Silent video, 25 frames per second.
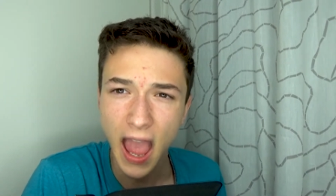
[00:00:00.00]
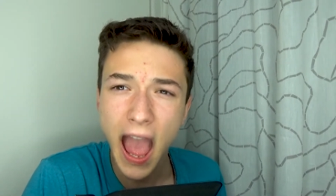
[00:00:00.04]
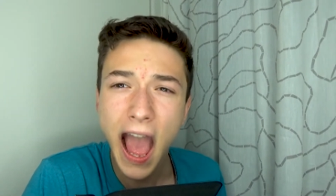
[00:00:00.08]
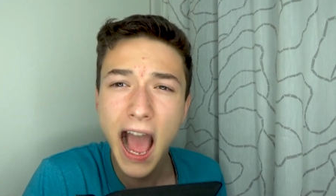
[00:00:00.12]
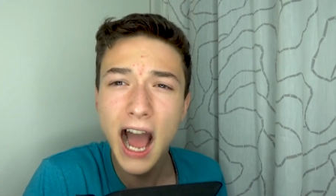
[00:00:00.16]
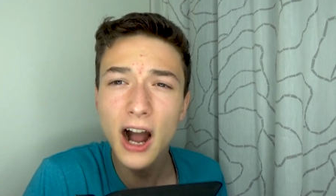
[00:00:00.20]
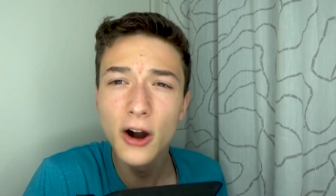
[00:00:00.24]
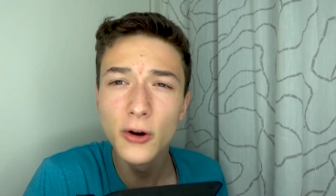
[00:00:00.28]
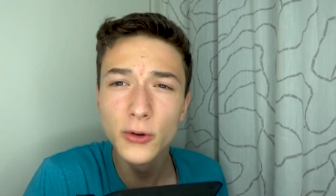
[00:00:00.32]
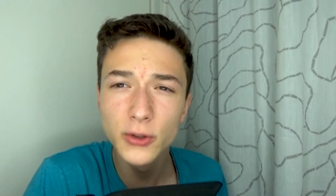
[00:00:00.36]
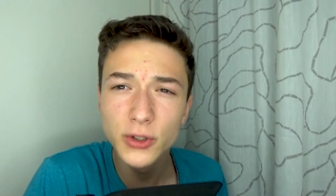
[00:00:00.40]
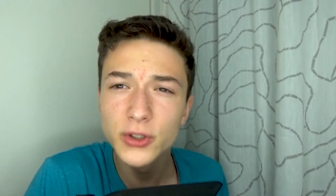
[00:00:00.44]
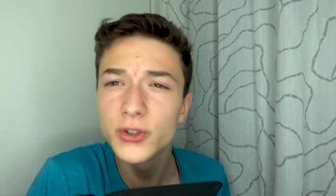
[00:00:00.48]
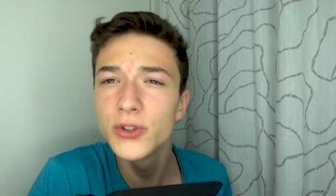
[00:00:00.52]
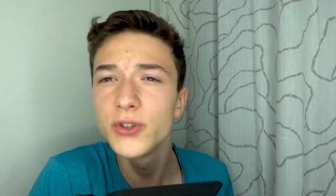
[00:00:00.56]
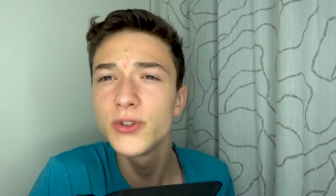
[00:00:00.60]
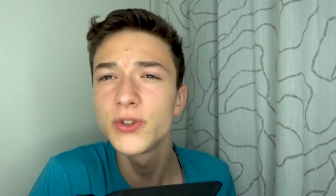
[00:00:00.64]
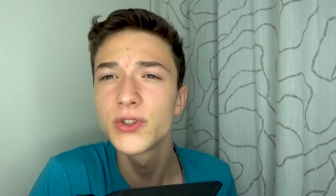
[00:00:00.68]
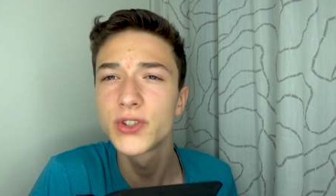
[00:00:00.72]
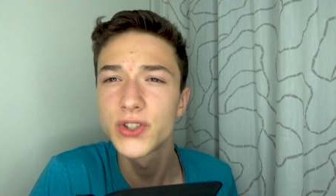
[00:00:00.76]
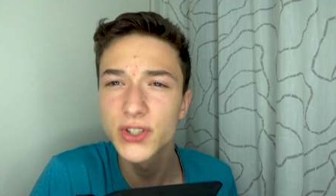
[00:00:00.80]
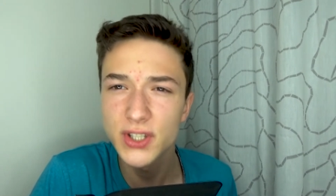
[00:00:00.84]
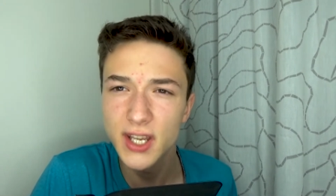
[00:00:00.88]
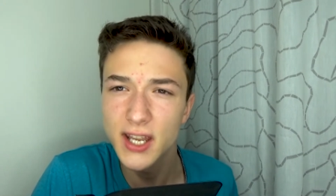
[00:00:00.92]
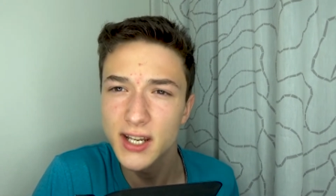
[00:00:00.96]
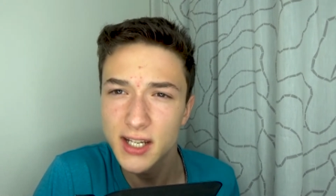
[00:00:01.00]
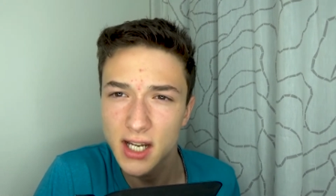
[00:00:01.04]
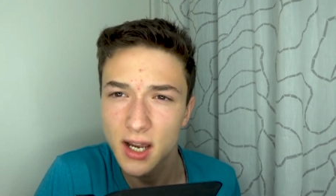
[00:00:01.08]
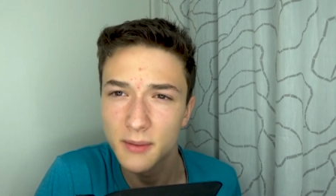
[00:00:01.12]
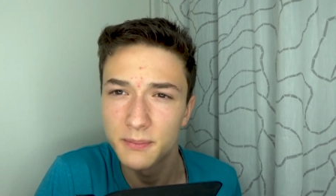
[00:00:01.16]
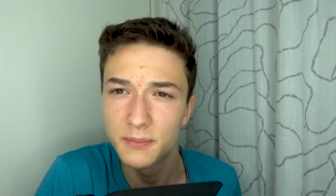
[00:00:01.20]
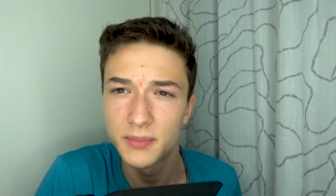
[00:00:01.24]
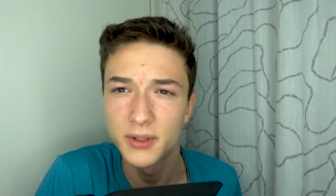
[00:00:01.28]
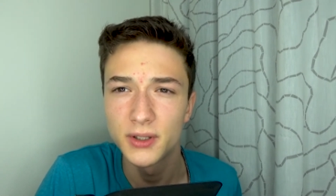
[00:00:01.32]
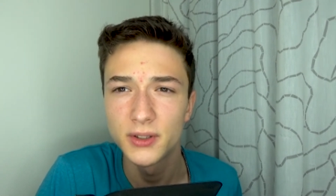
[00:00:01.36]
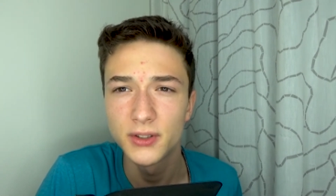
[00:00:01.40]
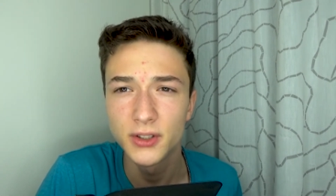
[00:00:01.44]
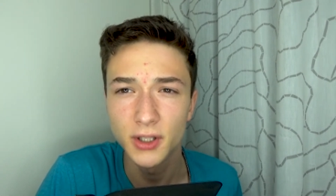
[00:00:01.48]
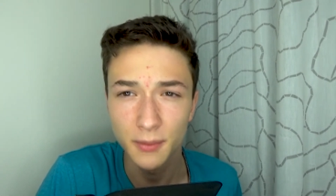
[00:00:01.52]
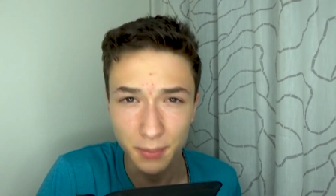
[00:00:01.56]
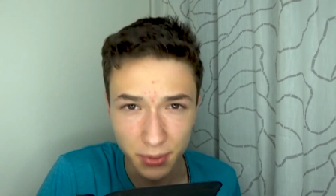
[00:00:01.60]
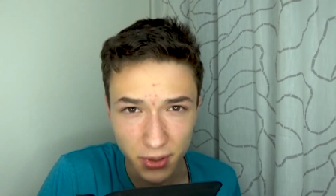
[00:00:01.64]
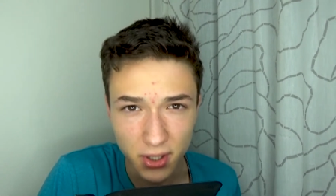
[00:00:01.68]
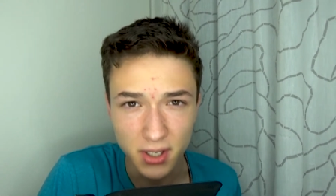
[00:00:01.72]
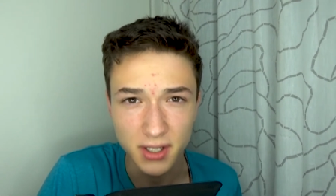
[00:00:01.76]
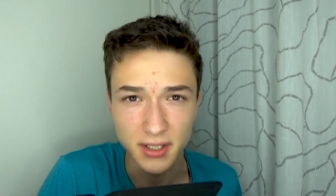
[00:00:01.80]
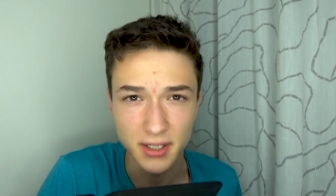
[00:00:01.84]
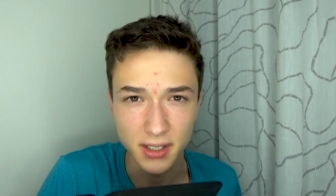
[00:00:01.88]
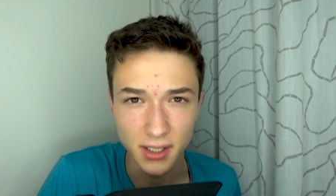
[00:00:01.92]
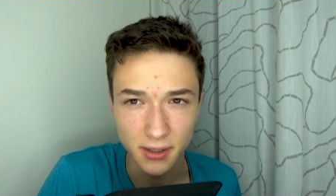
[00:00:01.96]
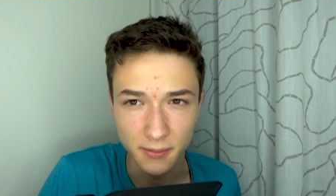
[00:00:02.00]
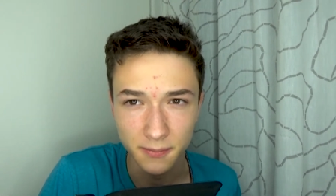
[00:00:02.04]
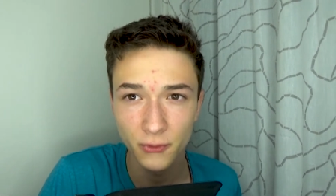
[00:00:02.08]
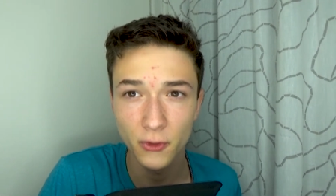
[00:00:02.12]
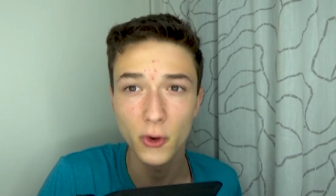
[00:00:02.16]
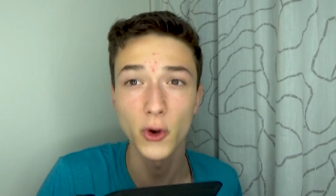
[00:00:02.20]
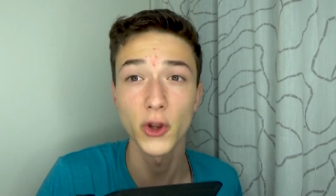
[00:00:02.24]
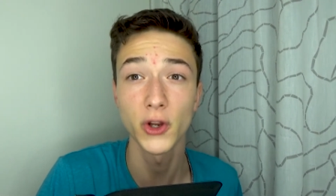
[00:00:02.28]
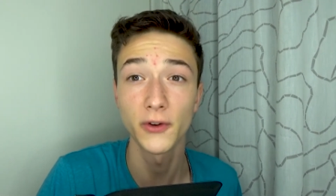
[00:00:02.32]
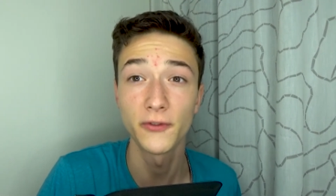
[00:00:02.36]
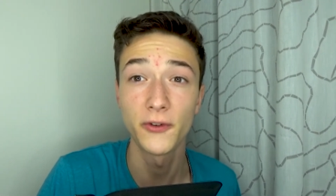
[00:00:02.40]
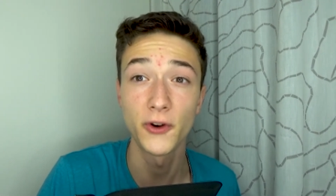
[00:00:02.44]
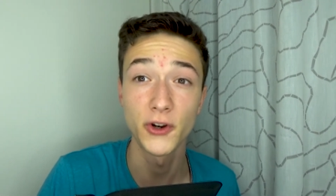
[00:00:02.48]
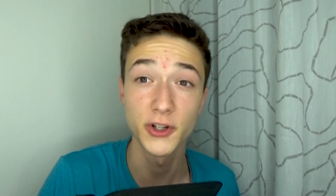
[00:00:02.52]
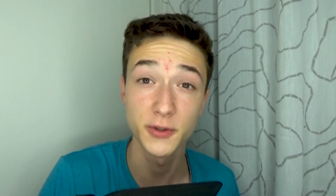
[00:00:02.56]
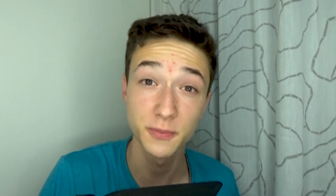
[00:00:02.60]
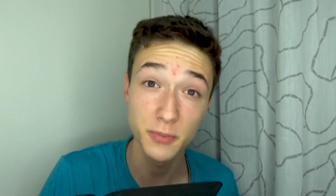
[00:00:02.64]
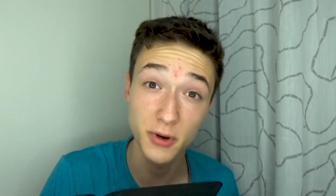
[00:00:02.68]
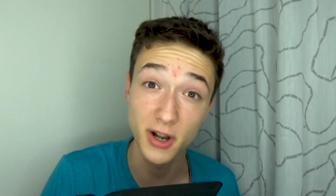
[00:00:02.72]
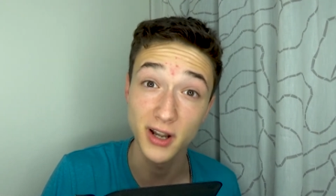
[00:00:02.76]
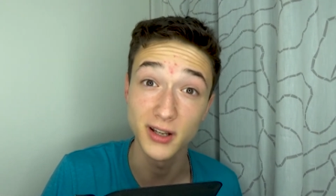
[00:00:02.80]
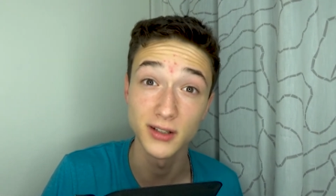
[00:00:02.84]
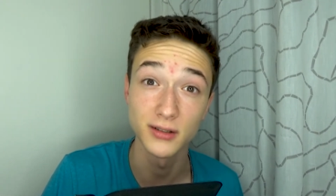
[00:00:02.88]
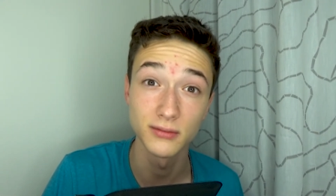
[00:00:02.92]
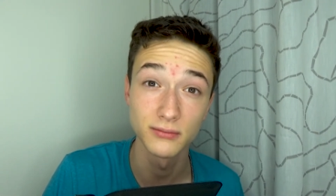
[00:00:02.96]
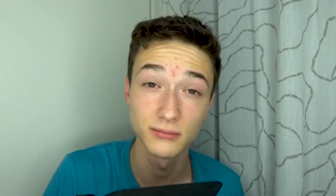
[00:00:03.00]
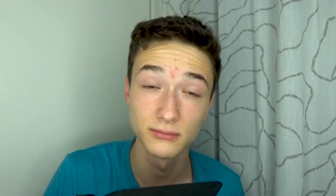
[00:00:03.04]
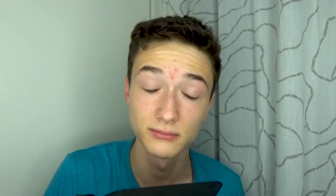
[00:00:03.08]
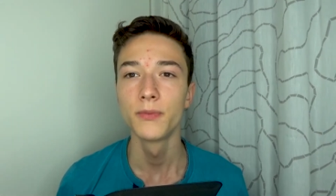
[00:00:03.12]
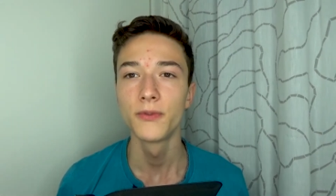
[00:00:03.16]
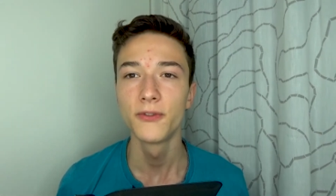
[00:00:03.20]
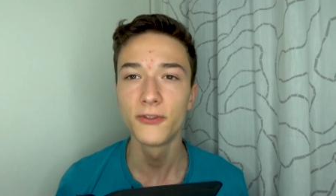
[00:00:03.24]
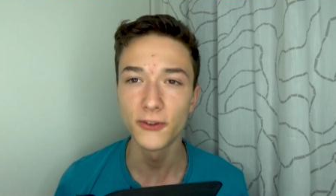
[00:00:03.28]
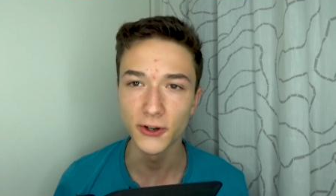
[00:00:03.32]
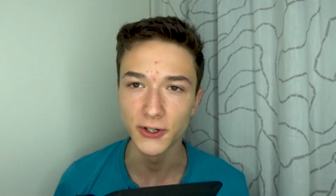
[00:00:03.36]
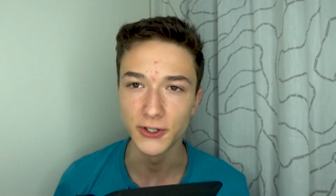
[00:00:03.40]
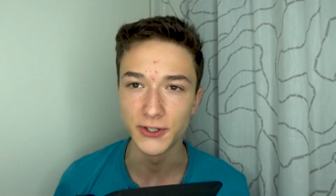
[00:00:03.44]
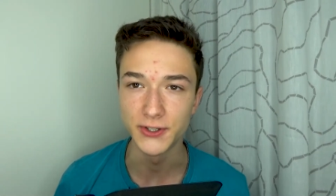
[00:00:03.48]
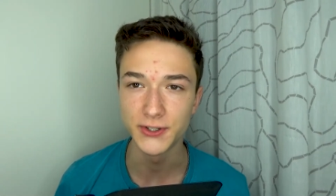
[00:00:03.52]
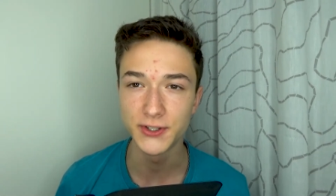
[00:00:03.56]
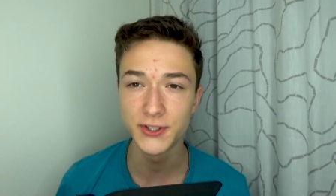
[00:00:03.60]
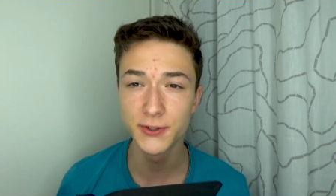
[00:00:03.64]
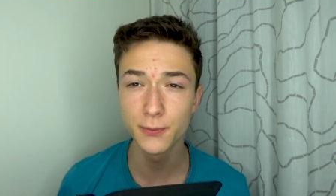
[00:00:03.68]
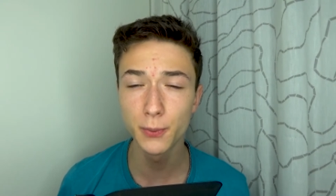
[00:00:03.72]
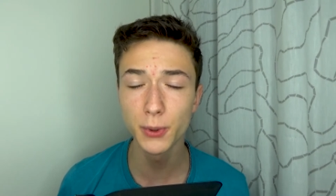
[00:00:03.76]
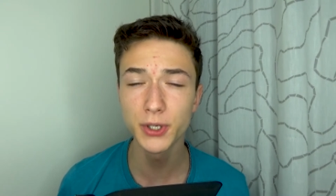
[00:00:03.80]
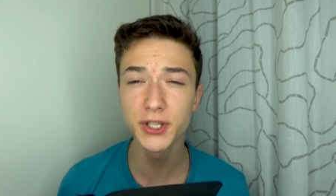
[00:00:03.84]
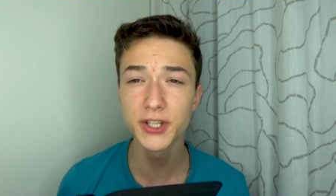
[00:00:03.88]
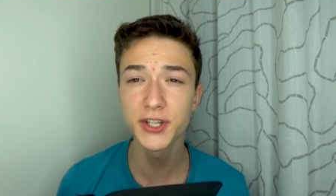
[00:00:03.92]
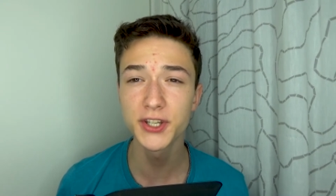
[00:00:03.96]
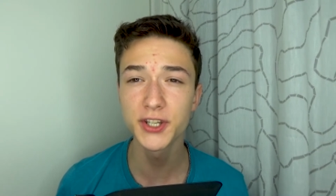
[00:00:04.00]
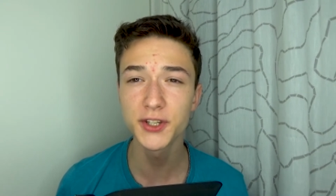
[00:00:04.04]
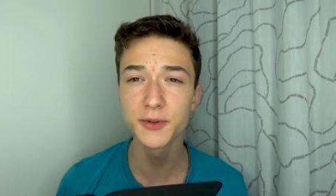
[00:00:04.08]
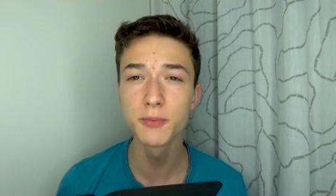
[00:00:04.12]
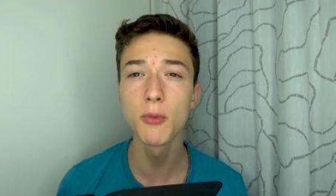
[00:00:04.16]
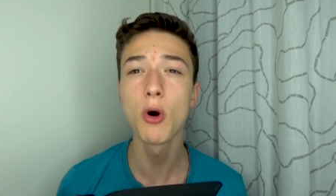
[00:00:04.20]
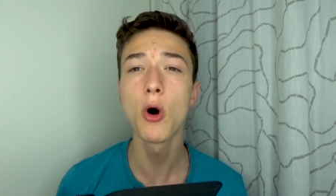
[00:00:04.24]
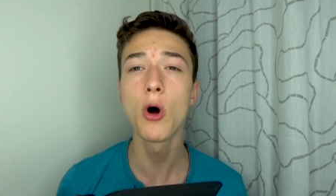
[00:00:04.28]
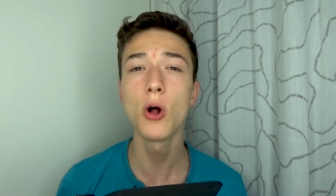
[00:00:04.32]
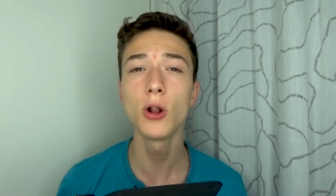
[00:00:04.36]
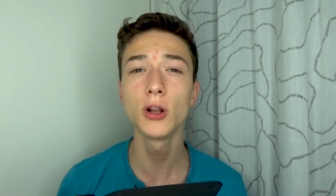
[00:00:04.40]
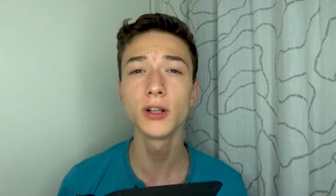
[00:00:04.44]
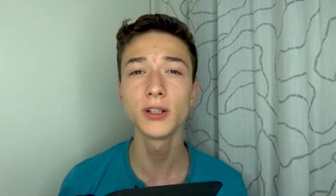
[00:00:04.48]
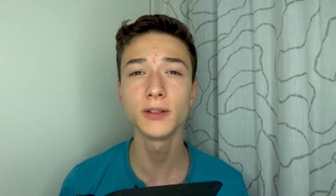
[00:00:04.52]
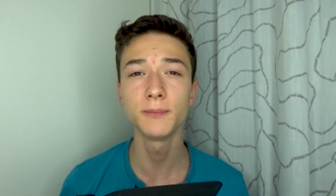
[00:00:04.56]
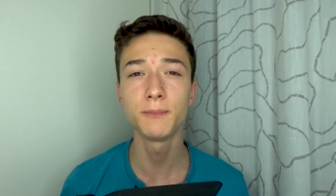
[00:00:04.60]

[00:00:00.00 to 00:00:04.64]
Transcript: how do you set up your printer for your first print? First, switch the small